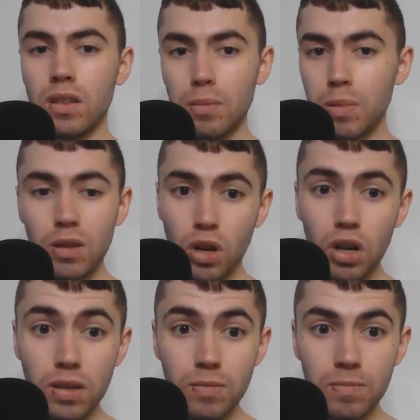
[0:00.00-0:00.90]
They played
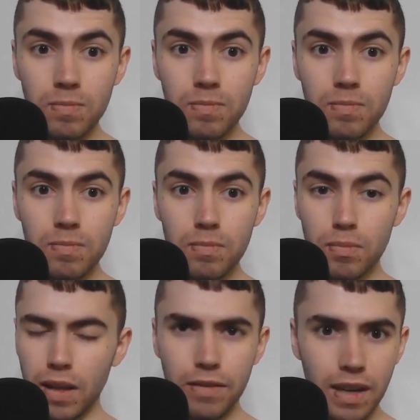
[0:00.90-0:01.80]
good.
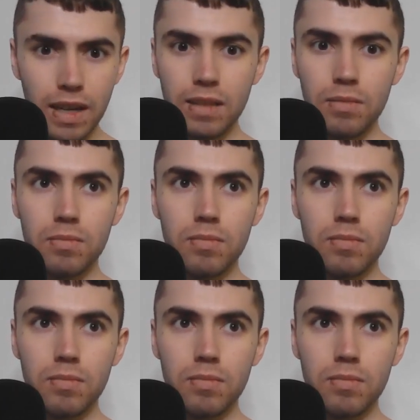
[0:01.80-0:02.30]
Played fine.